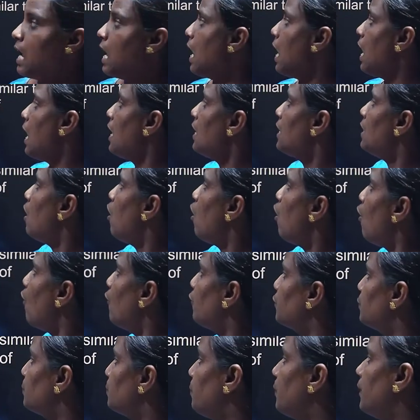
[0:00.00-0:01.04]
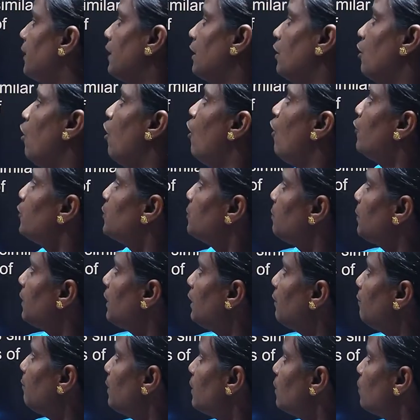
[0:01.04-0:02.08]
an offspring.
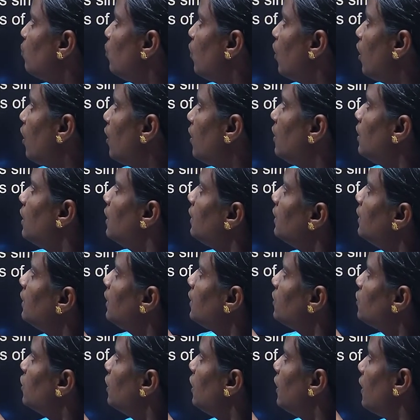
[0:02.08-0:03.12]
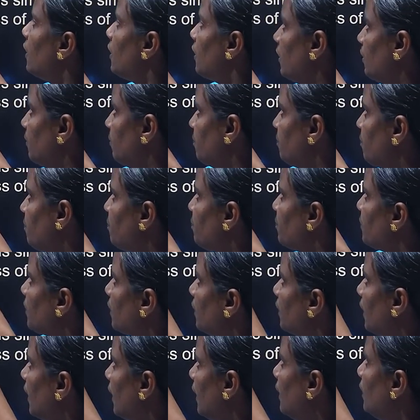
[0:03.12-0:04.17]
Offspring means what? Their children,
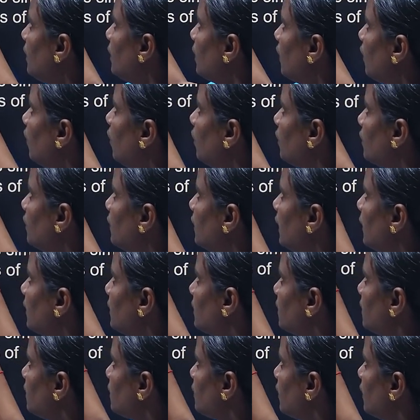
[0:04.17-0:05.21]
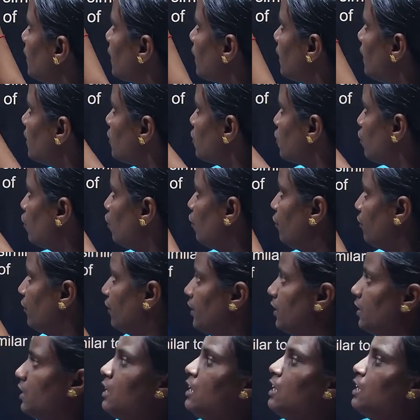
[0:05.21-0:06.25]
right? Or the next generation of it.
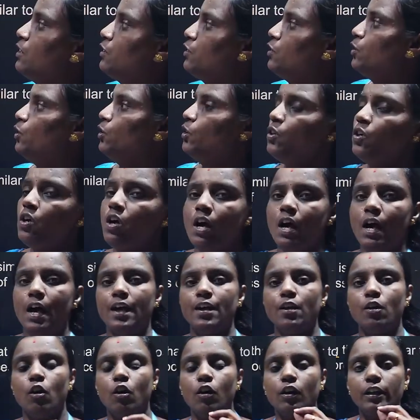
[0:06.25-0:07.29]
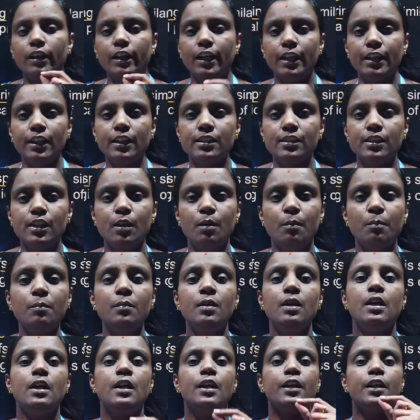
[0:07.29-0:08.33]
So an organism
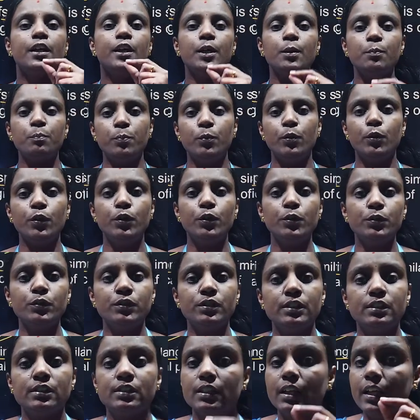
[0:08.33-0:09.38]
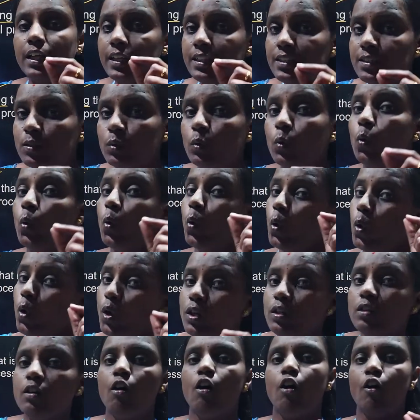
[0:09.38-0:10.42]
reproduces its
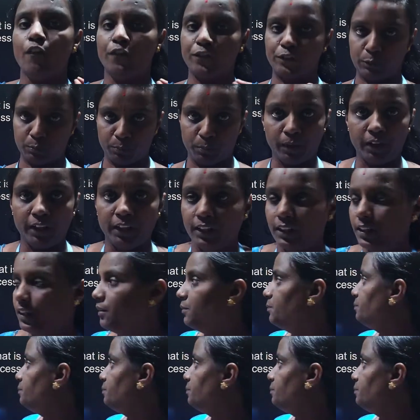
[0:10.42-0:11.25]
own offspring